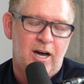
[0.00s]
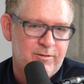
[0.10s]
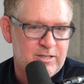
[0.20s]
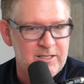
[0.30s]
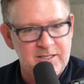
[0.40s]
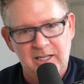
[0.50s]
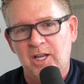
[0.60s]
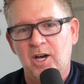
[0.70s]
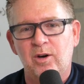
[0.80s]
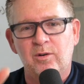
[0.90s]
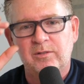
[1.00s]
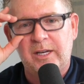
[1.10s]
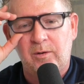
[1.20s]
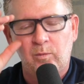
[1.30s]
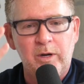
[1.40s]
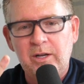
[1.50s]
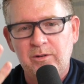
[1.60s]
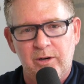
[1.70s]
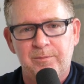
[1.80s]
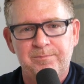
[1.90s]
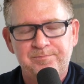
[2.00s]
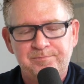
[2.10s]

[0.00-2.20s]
obviously Zillow. Like it's definitely double